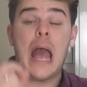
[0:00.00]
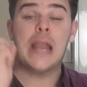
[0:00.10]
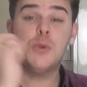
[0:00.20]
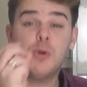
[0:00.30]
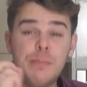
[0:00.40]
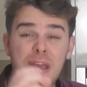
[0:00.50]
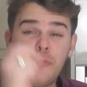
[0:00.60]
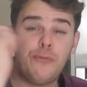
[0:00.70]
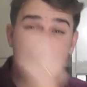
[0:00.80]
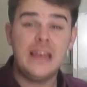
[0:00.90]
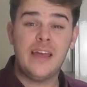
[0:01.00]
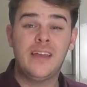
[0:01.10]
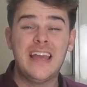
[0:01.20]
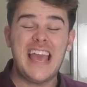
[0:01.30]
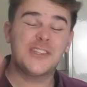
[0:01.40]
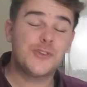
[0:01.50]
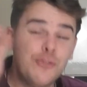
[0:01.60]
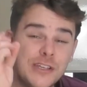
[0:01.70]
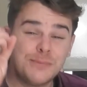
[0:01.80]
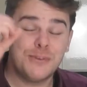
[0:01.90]
And you want to be able to feel it. It's
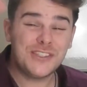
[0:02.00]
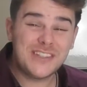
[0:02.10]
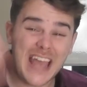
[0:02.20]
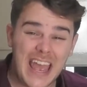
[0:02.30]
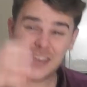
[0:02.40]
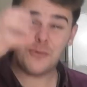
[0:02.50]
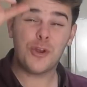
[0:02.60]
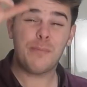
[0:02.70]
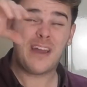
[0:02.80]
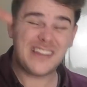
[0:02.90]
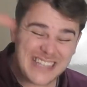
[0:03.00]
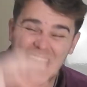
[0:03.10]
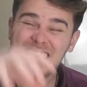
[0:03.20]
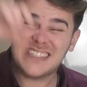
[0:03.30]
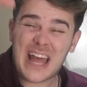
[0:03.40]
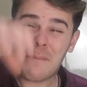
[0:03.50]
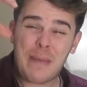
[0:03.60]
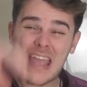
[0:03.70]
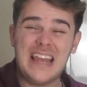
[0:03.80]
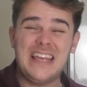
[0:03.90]
Christmas Day. You want to be able to taste that
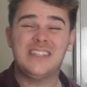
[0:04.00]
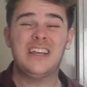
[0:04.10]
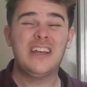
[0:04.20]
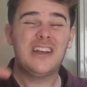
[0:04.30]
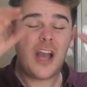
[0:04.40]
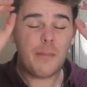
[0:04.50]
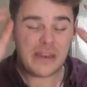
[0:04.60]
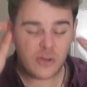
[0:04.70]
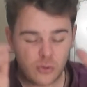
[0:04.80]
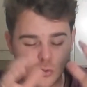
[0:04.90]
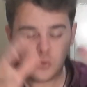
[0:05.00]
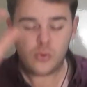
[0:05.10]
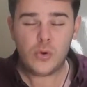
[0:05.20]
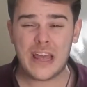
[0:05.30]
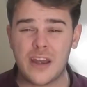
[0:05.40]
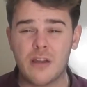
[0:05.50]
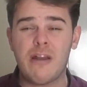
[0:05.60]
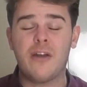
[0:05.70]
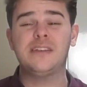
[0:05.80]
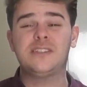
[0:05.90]
Baileys coming all in and
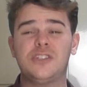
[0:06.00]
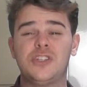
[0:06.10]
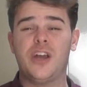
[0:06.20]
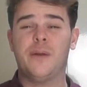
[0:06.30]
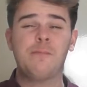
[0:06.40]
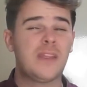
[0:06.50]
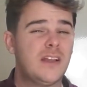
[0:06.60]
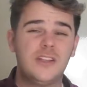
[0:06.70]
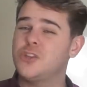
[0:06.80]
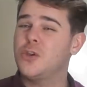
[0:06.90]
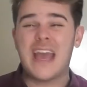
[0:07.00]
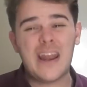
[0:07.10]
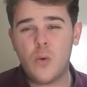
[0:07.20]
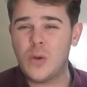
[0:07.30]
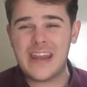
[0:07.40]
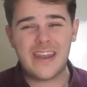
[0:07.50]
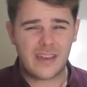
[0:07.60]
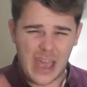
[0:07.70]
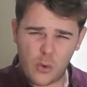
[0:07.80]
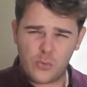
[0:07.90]
around this dessert. So get it all in
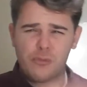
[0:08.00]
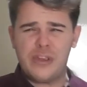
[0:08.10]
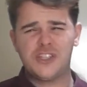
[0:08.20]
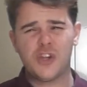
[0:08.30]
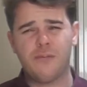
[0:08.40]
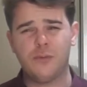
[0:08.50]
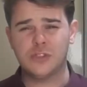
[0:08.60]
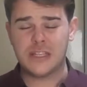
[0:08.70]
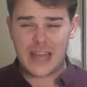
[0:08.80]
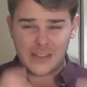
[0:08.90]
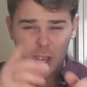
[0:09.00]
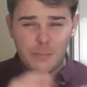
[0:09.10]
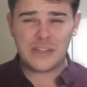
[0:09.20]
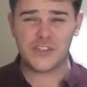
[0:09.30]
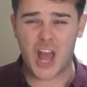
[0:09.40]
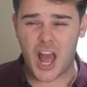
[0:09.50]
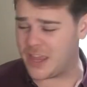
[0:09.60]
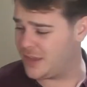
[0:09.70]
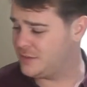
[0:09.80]
there, get all 3 shotfuls in there, don't be shy.